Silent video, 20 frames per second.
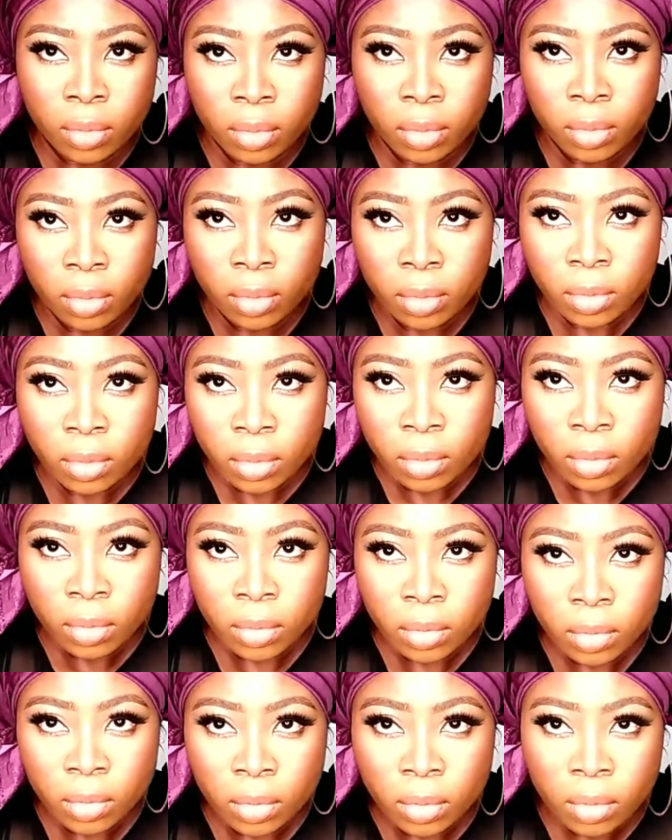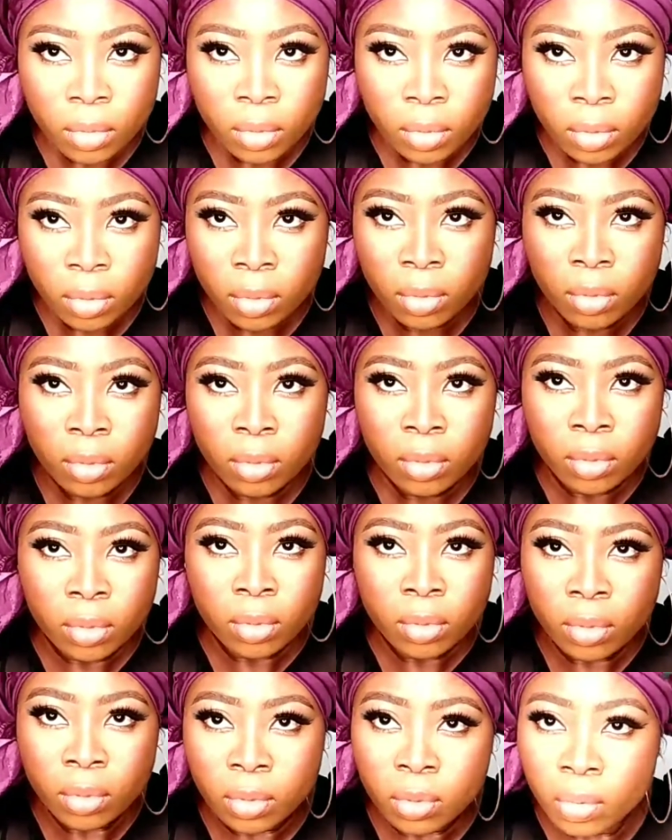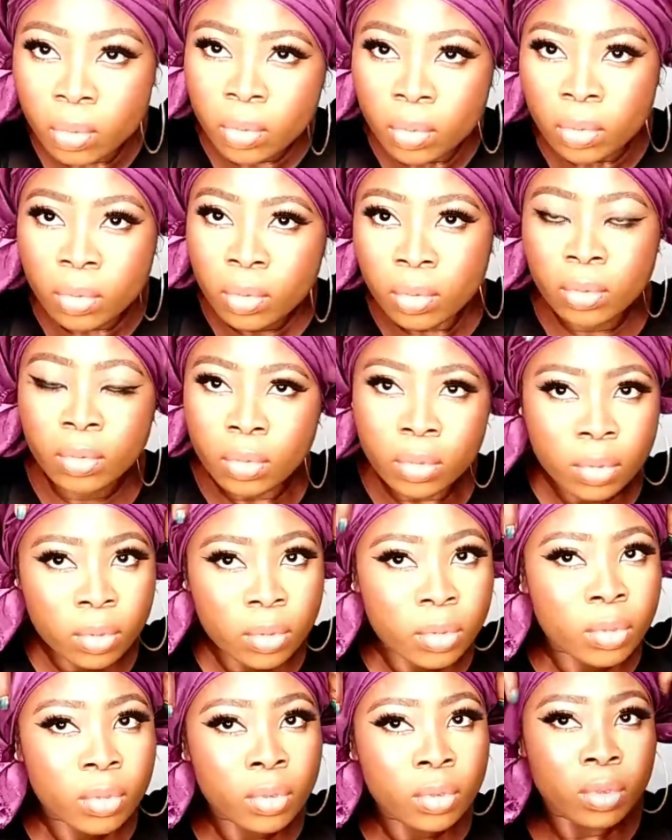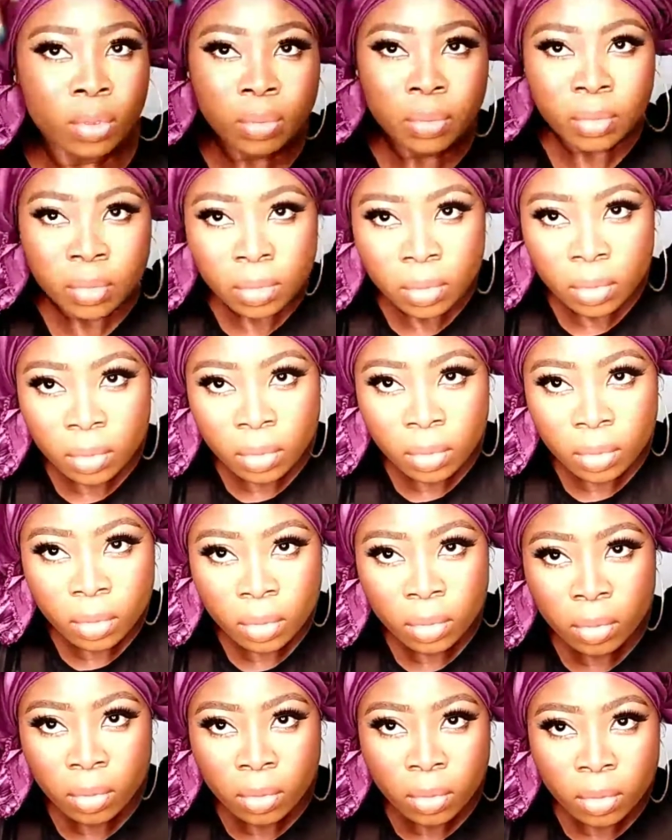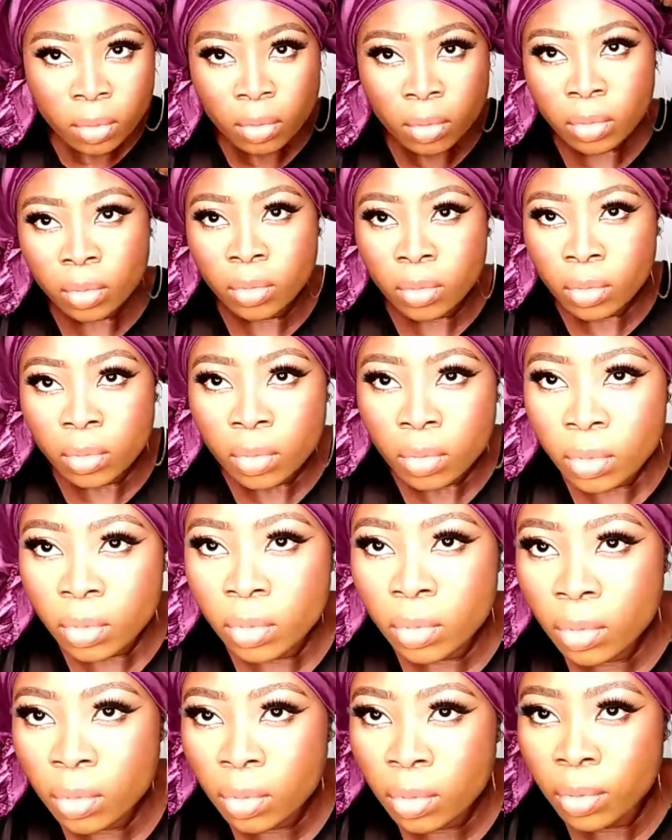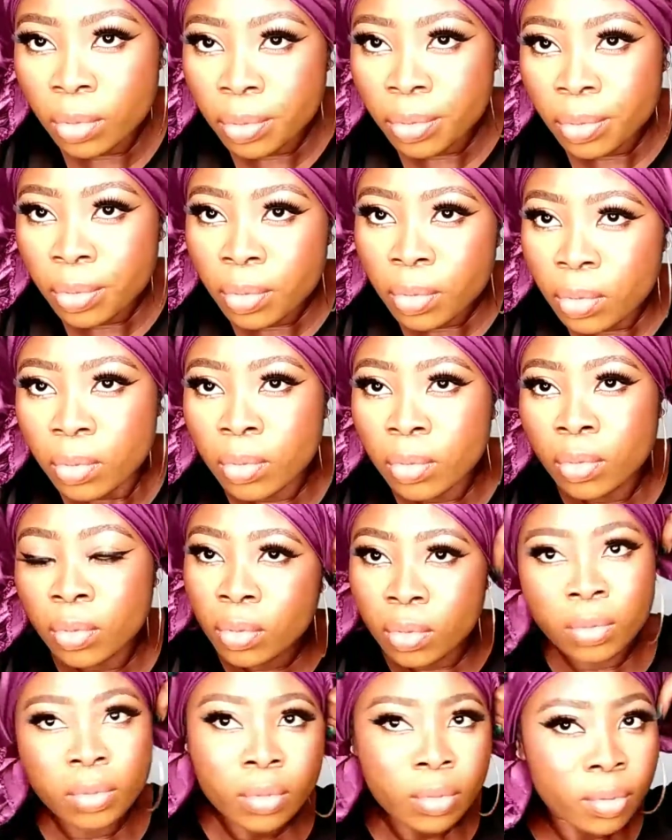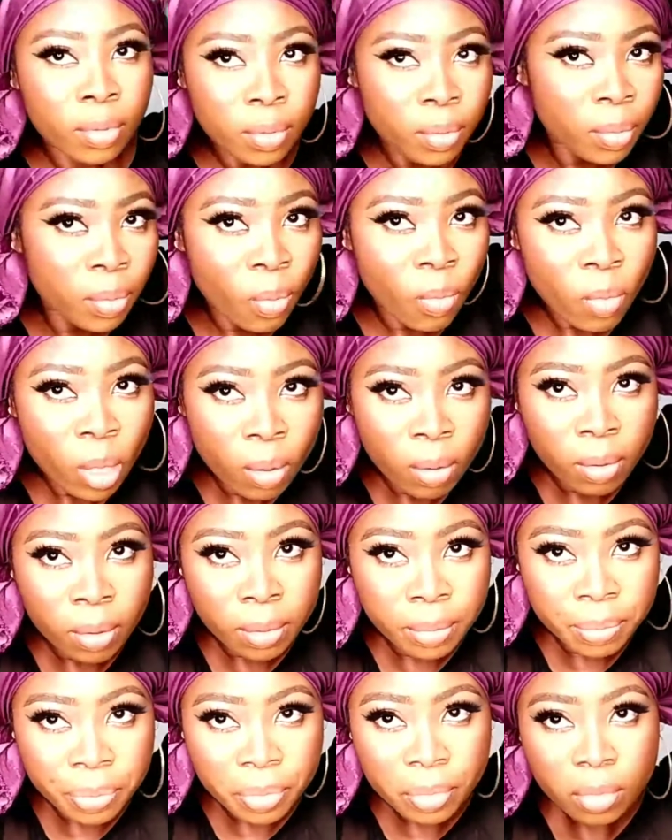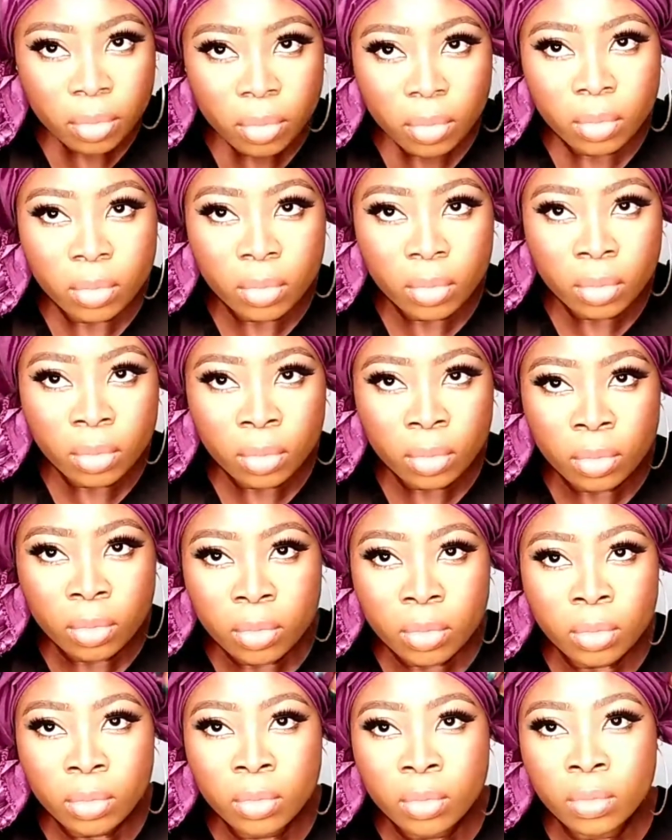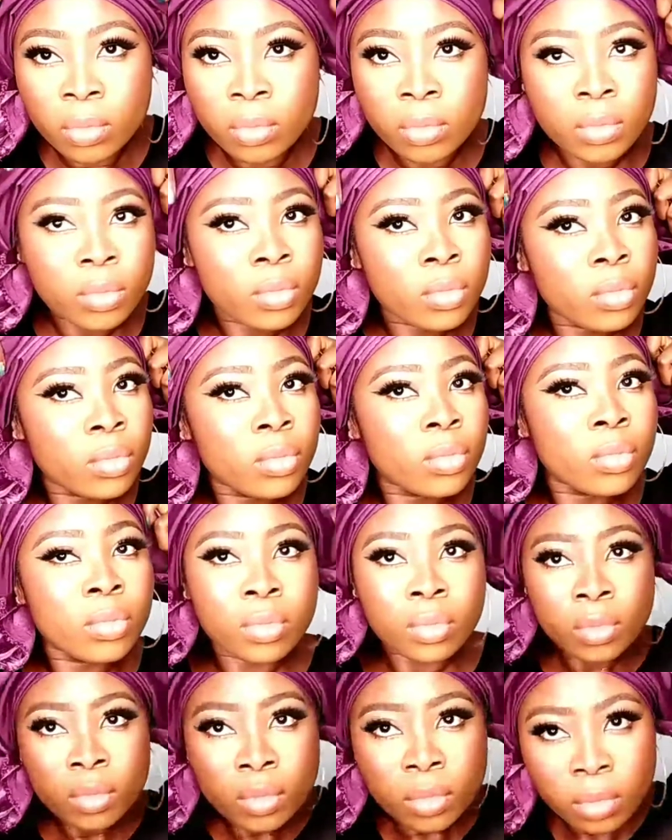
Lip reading: Just watch. I don't know how to explain it, but you can see what I'm doing. I'm just creating little pleats from